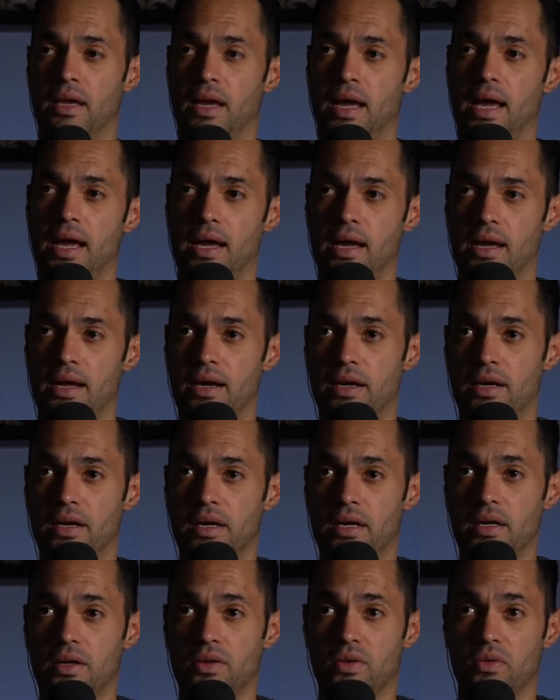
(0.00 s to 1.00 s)
And
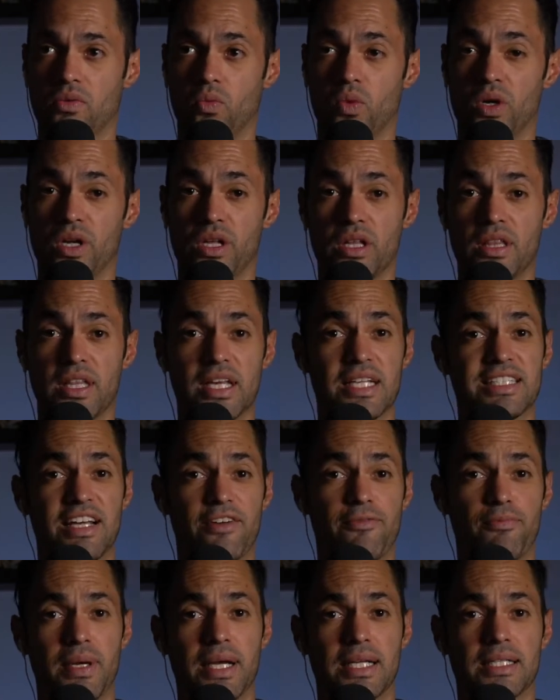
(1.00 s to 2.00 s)
one of the things
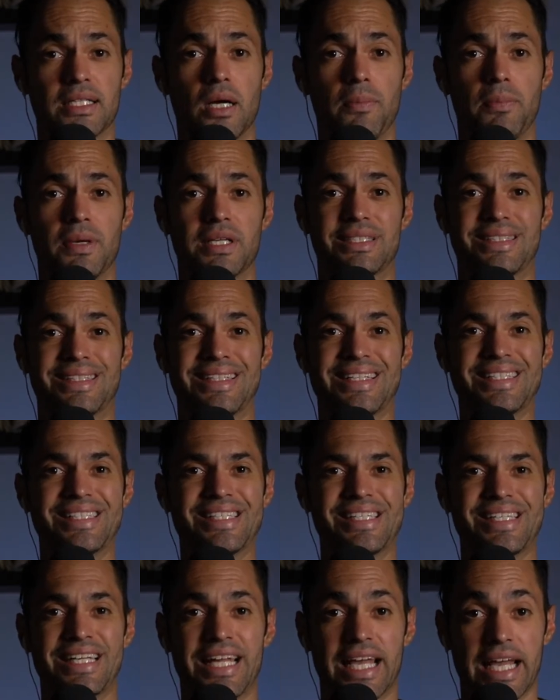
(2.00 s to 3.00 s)
I've picked up is
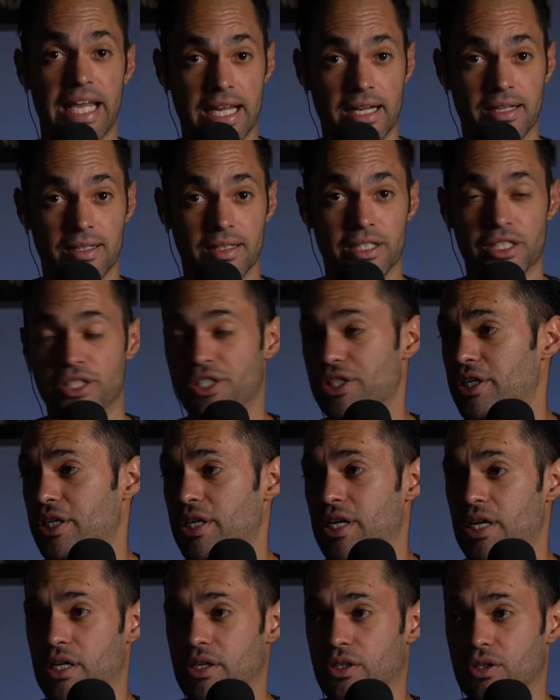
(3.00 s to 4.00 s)
teaching English.
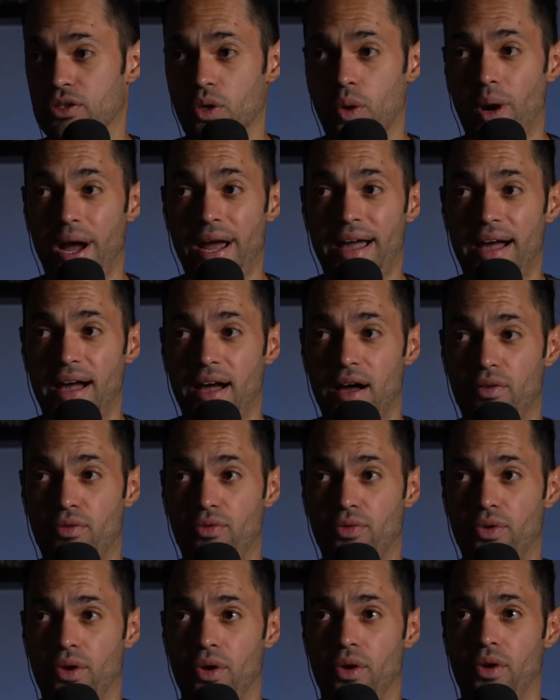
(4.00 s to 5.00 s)
So
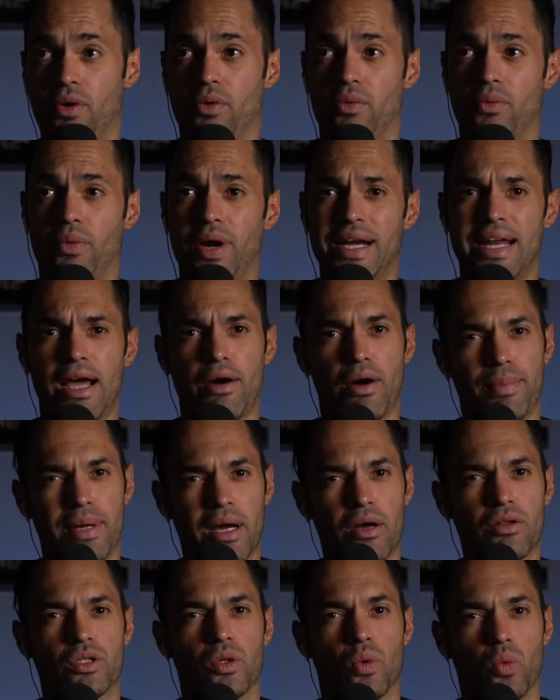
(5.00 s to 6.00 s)
right now I'm
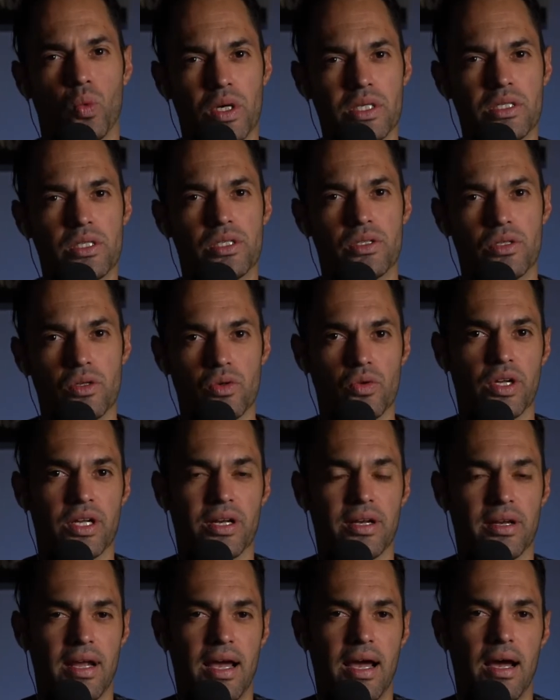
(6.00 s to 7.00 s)
down to 1 student.
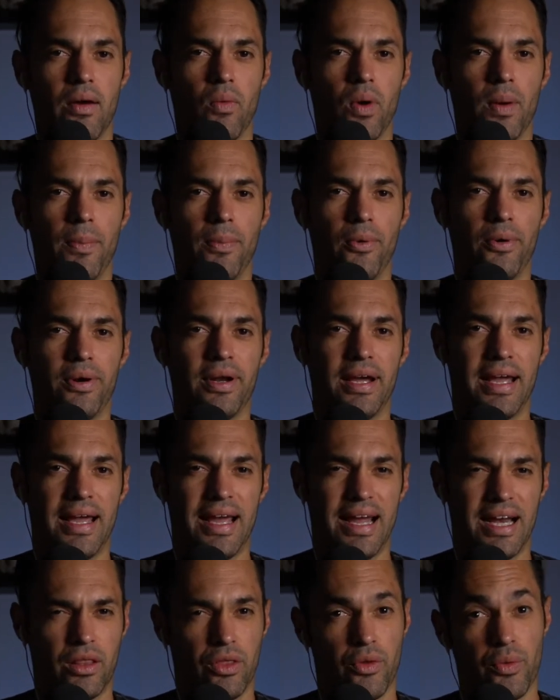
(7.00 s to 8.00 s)
At one point I
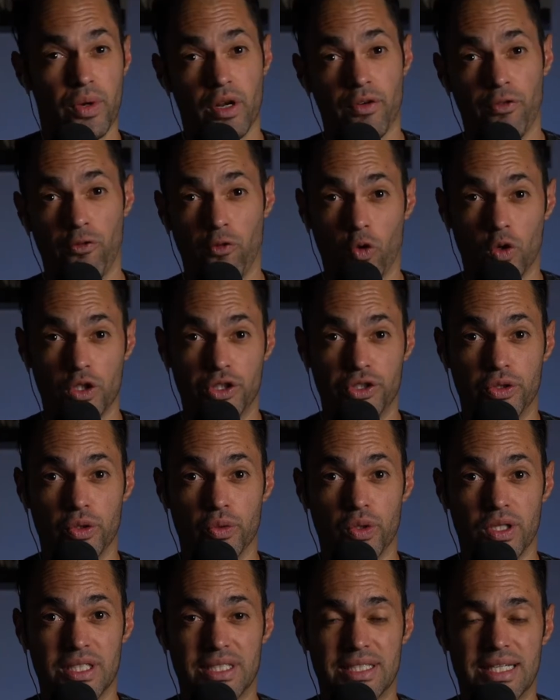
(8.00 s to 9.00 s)
had 3 to 4
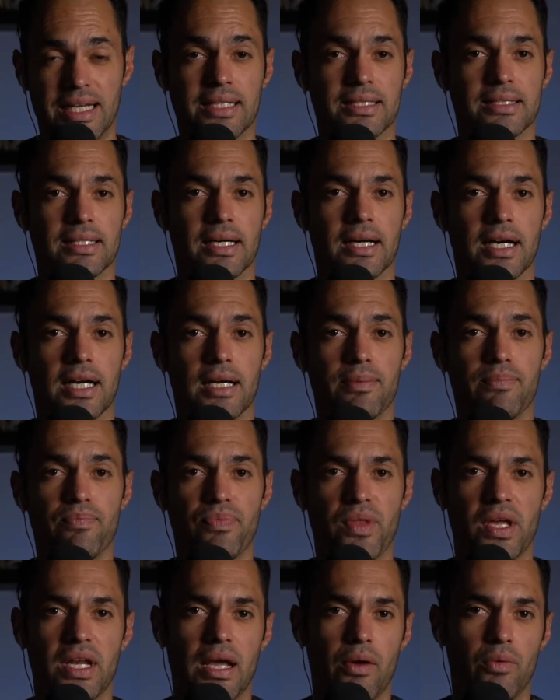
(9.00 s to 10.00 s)
students at a time,
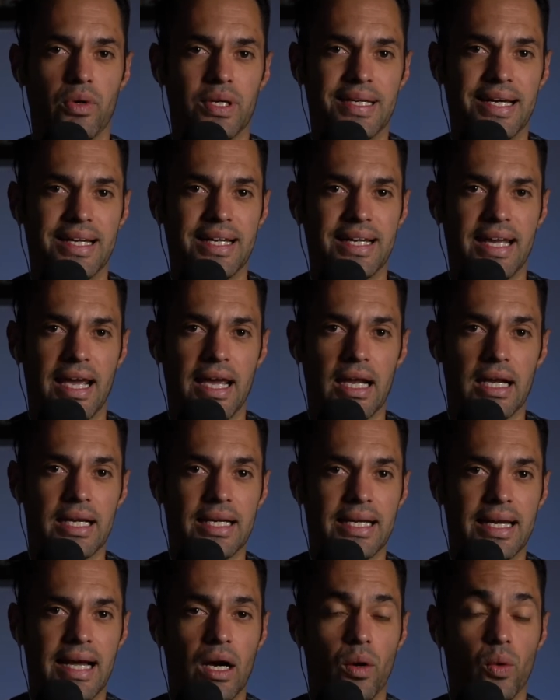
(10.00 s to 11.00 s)
and I would dedicate
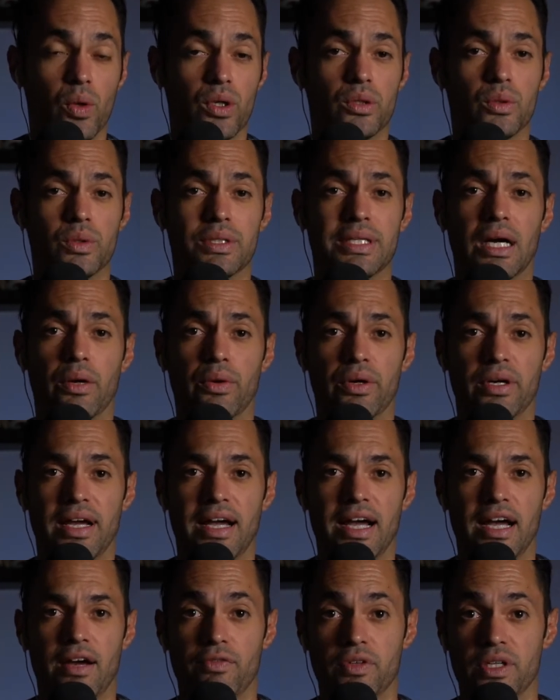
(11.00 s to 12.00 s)
an hour to an hour and a
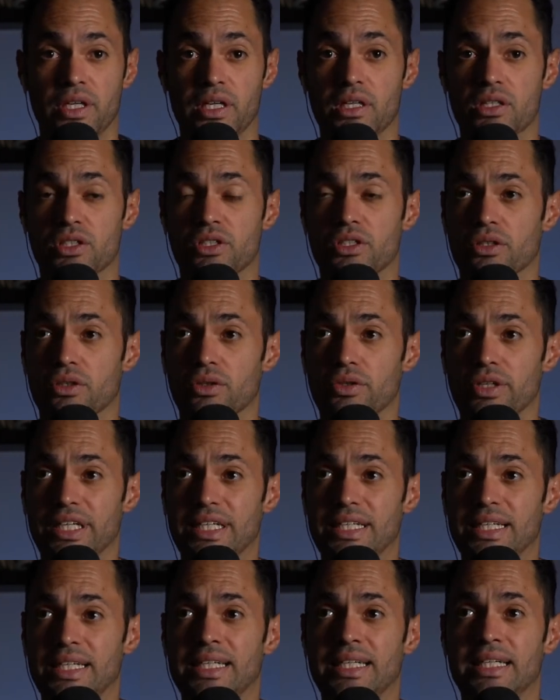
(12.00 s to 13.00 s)
half to each
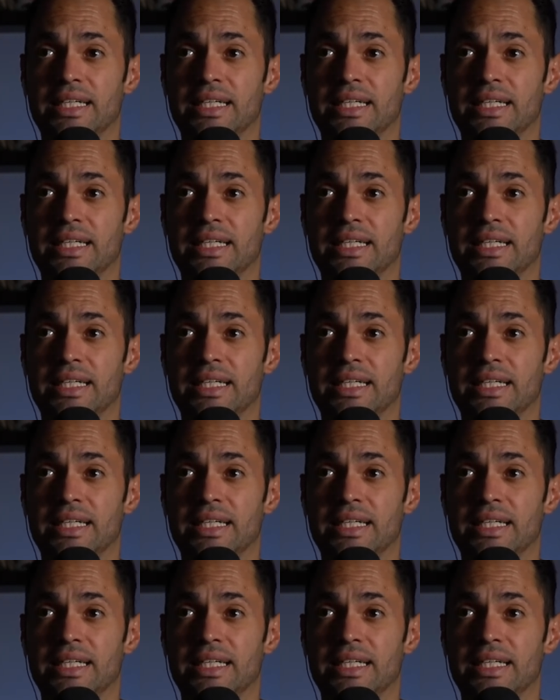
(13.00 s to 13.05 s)
student.